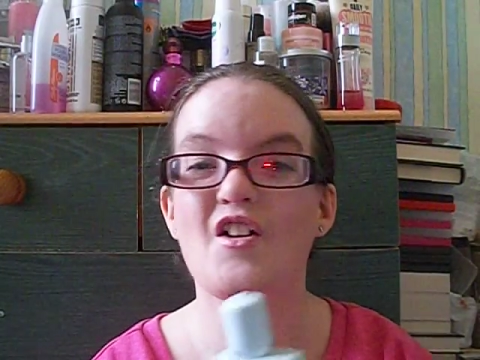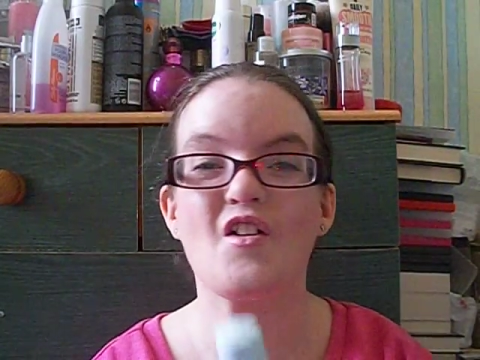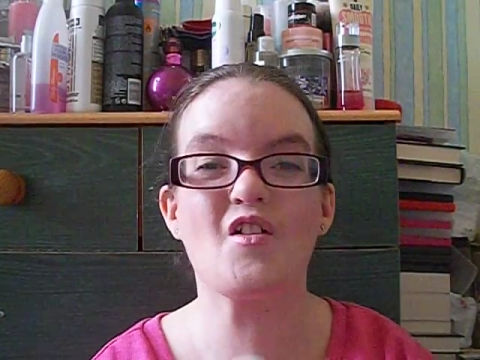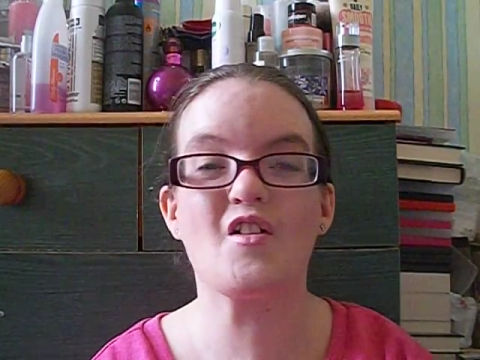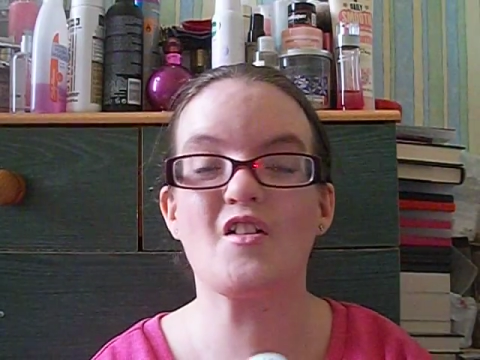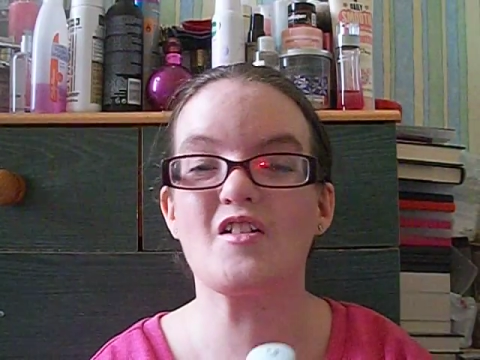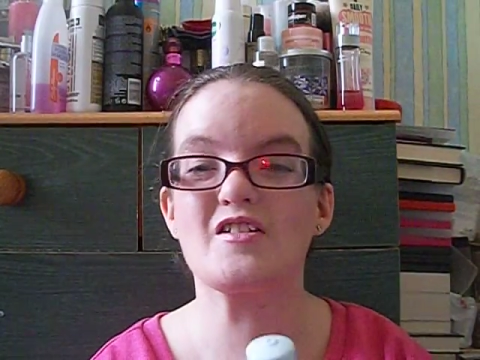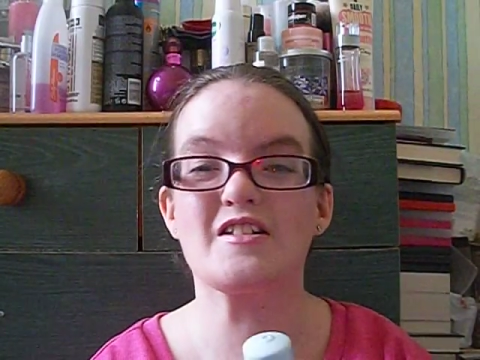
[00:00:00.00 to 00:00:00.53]

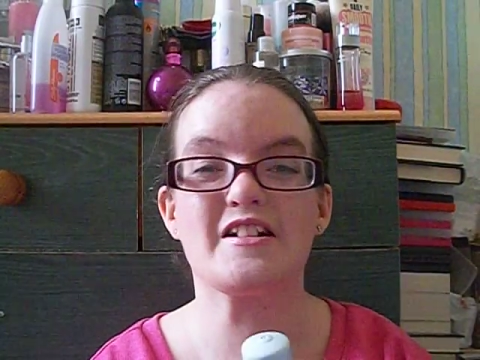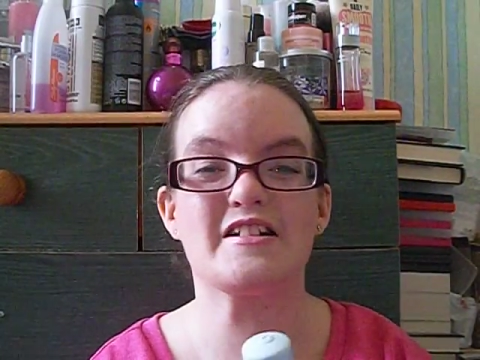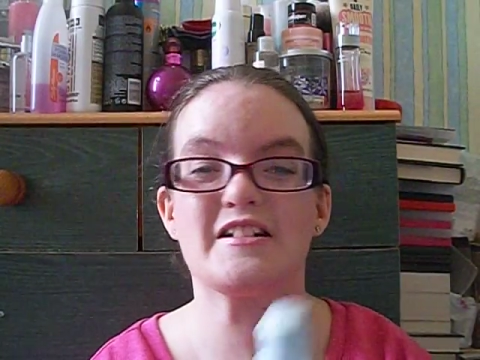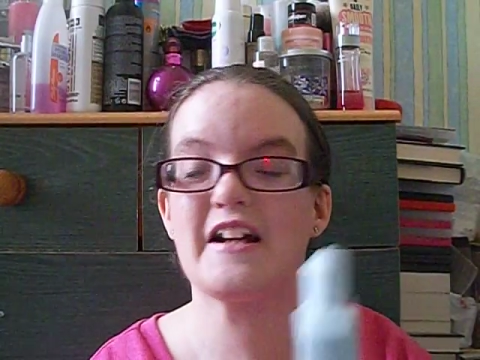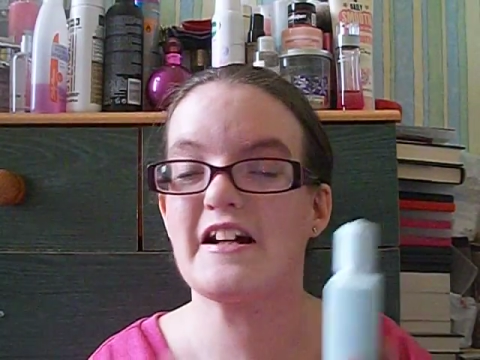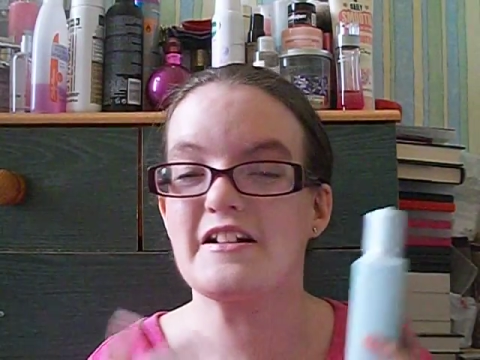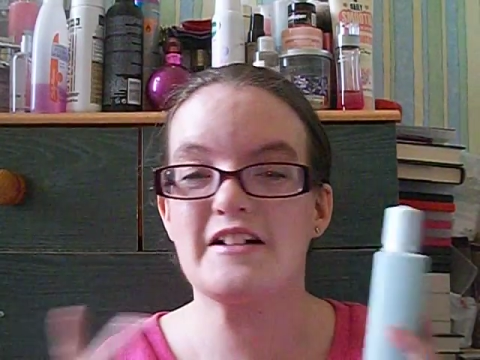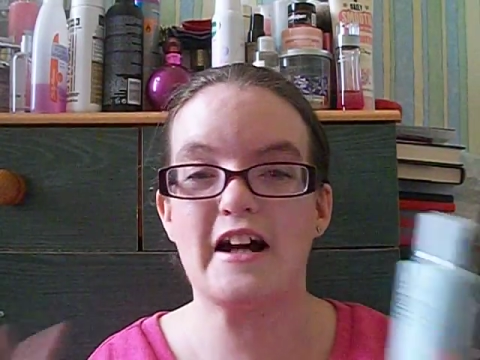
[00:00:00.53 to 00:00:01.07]
all the
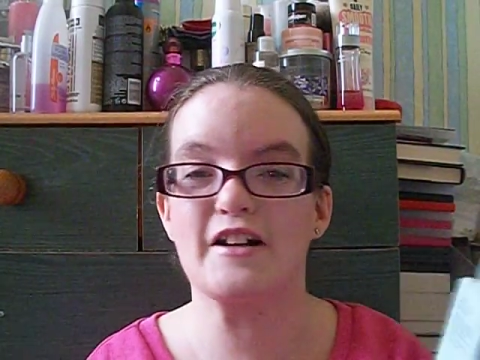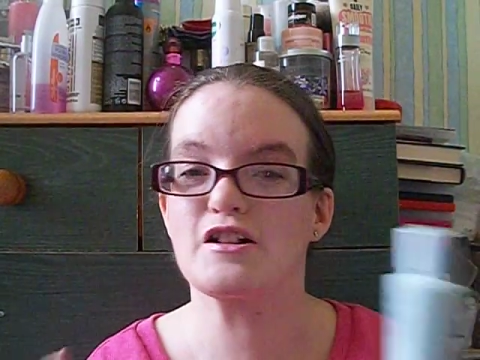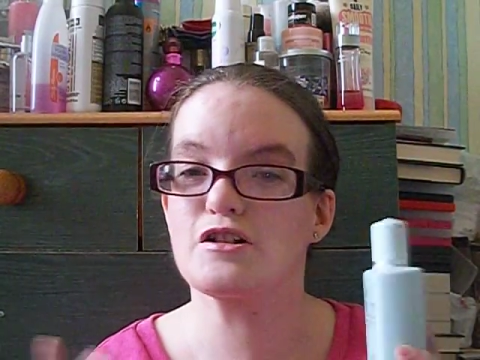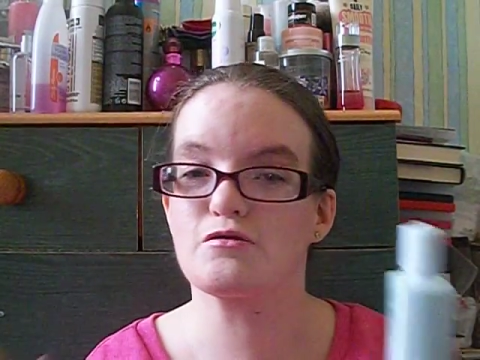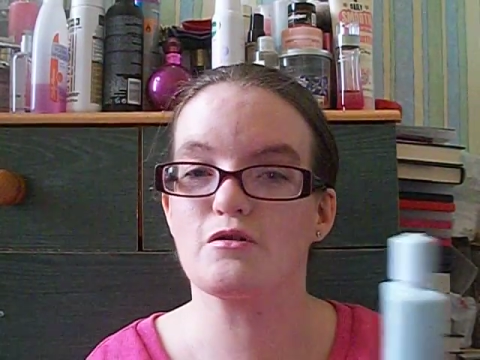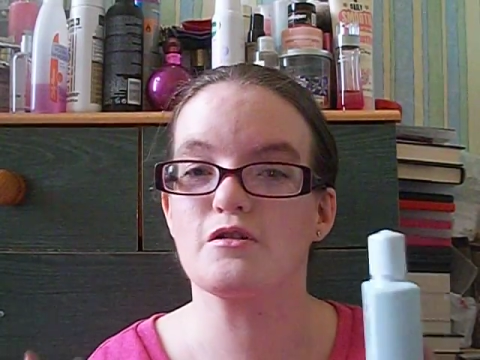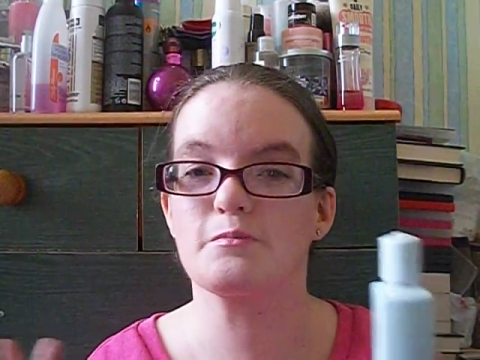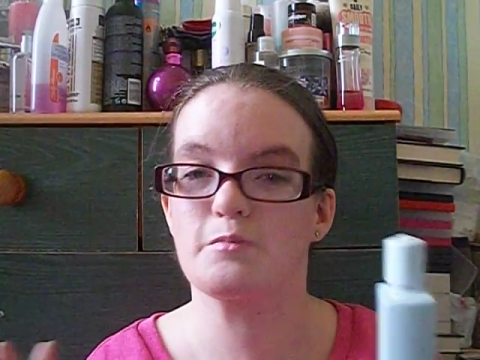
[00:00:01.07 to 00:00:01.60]

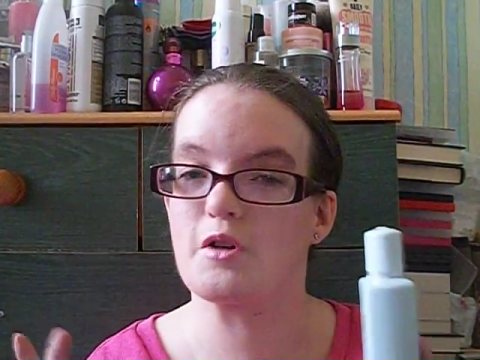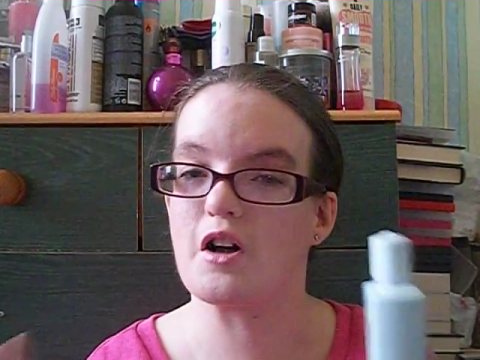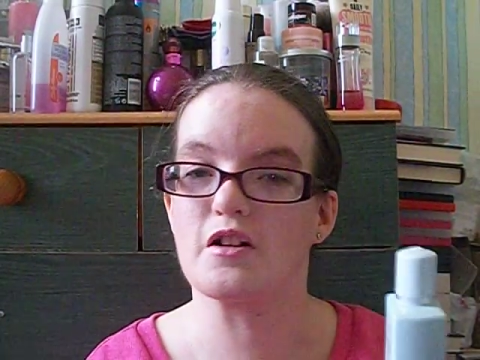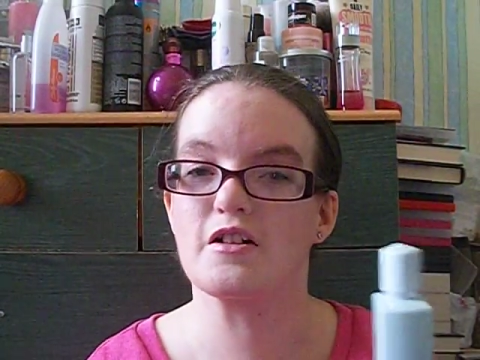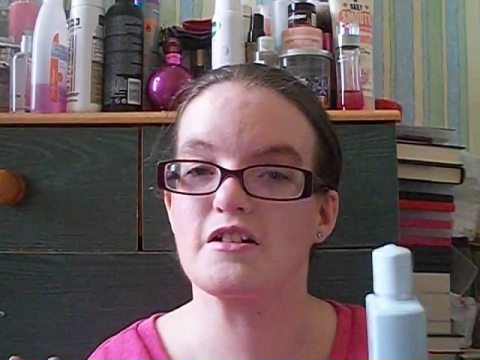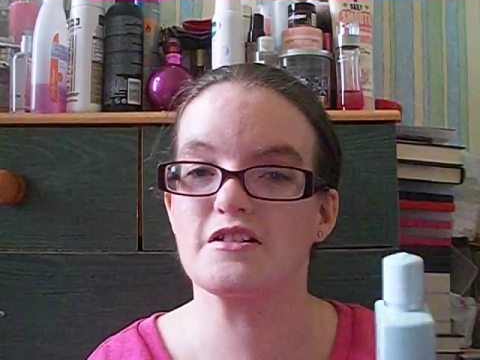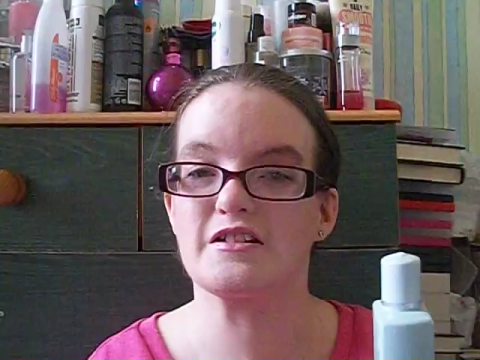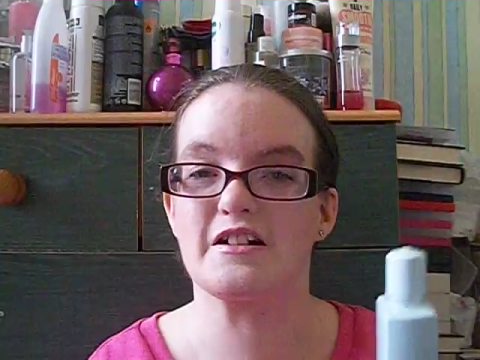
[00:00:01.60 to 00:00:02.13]
natural
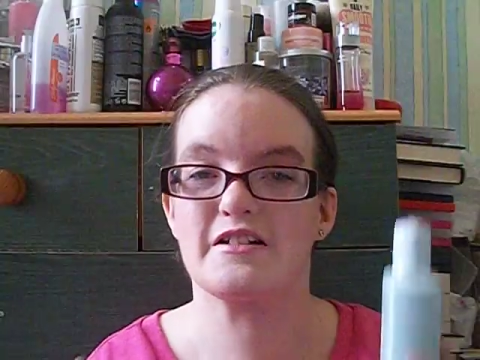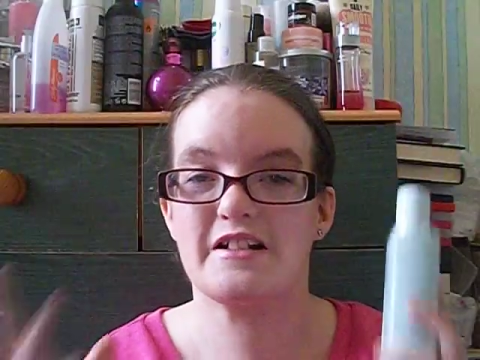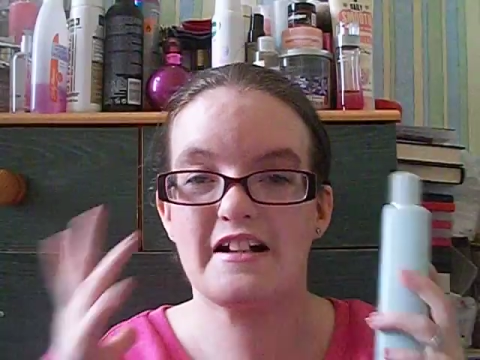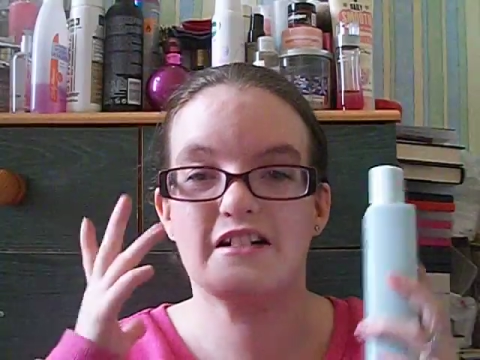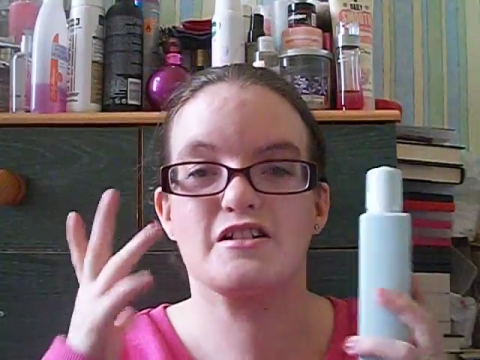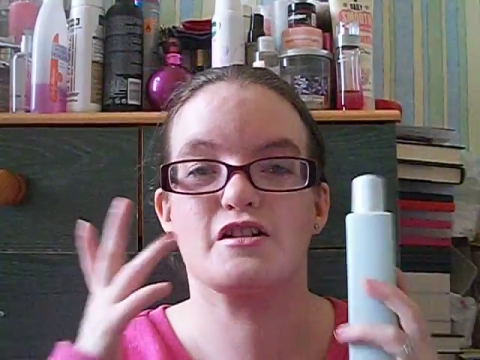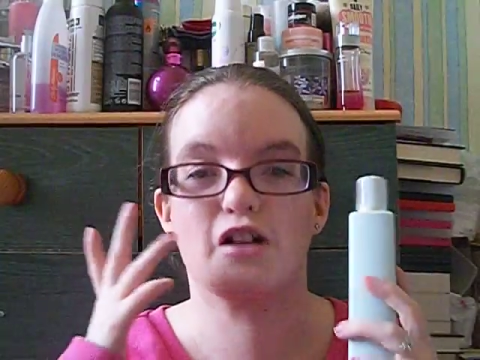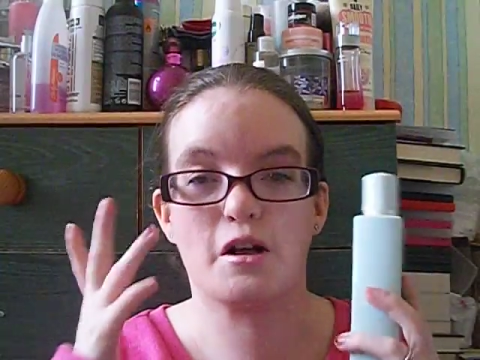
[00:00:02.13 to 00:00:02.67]
products that
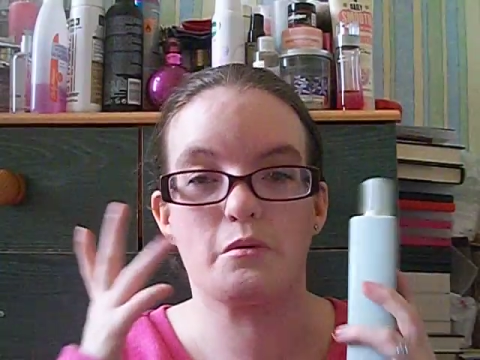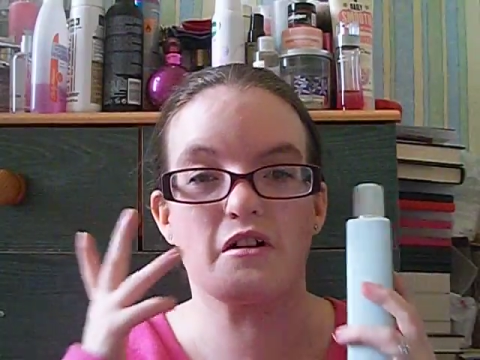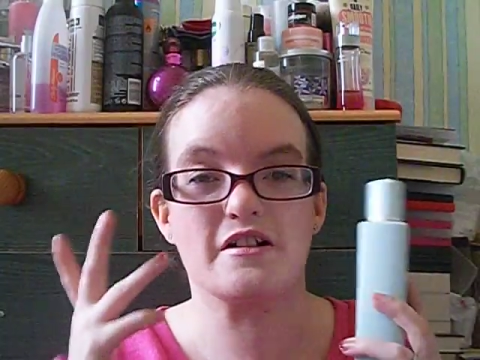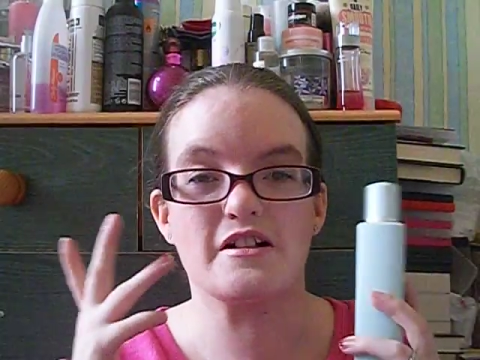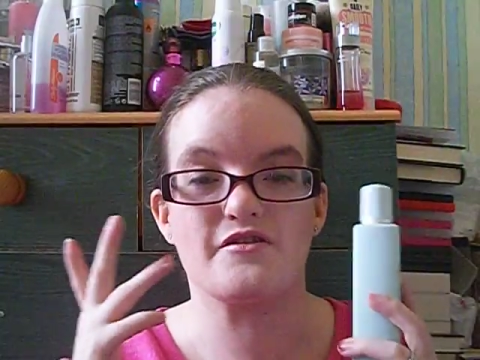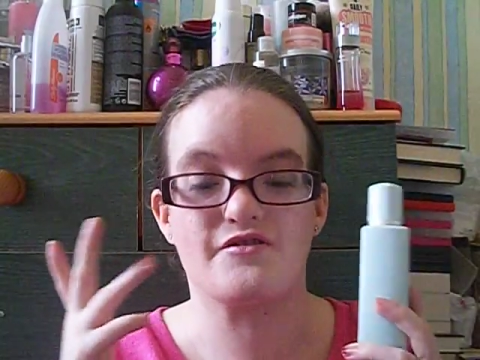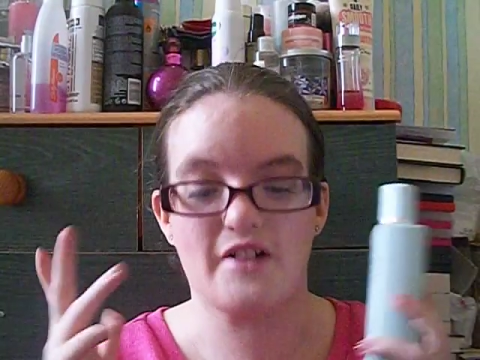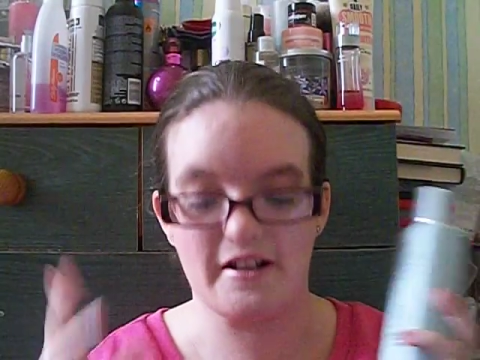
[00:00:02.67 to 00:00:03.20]
need to go on
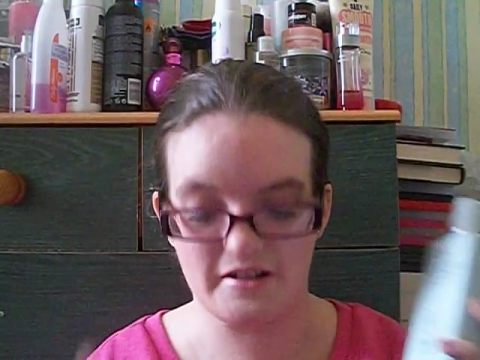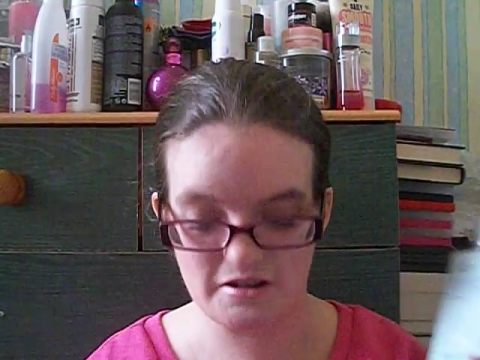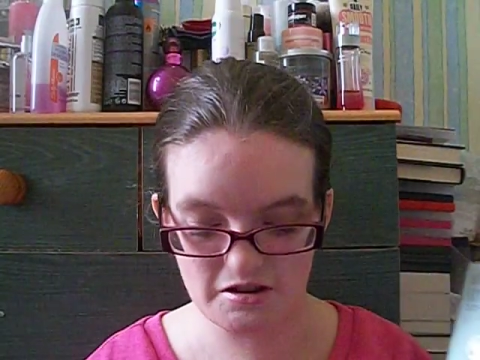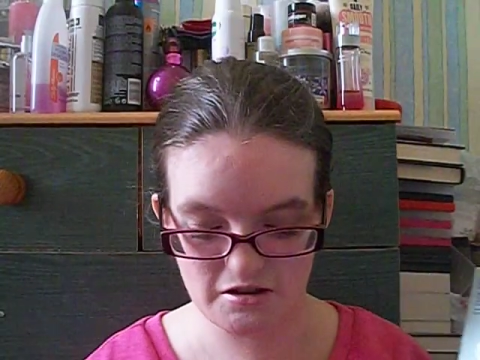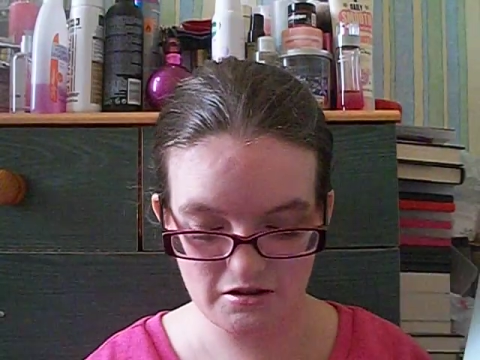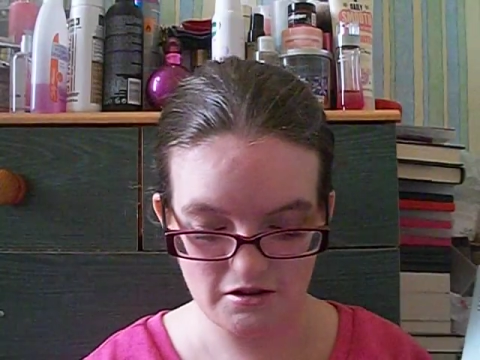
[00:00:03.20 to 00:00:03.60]
your face.